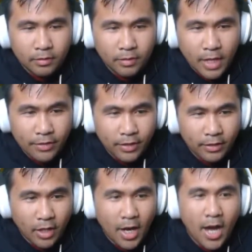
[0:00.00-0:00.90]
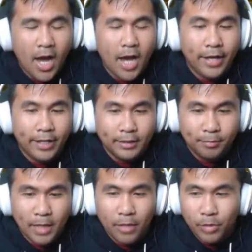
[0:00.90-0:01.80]
I think, ah, it is
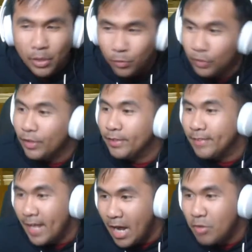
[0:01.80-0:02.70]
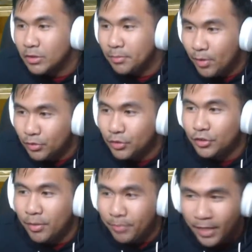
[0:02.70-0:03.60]
Black Rock Road. Look at that. I was supposed to
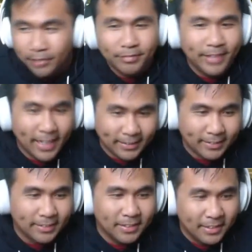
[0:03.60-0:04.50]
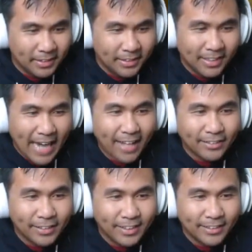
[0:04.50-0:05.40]
jump down. Nice.
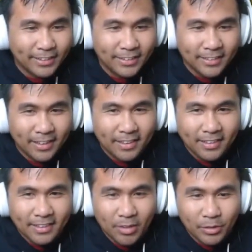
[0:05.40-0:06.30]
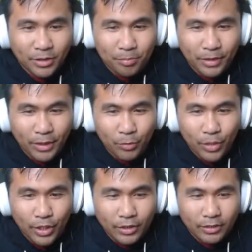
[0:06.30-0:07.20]
Accidents. That was a complete,
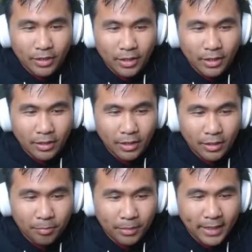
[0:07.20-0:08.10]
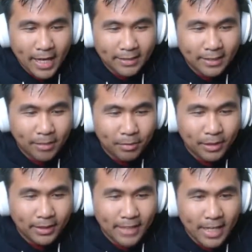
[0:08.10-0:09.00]
uh, a complete accident, but
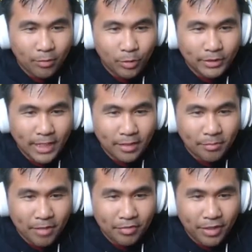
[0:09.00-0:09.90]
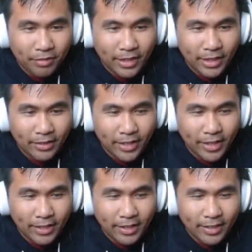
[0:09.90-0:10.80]
look at that. It worked out in my favor. Hell
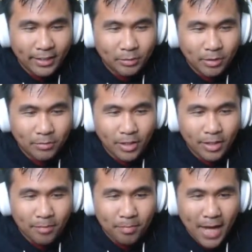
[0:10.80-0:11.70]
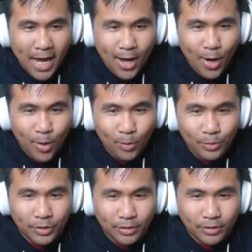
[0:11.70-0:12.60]
yeah, that's what I'm talking about.
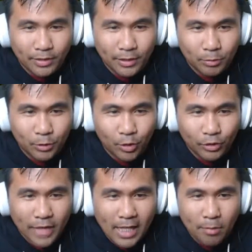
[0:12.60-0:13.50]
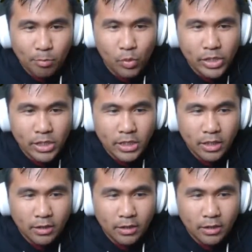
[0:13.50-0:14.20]
That's what you call talent, boy.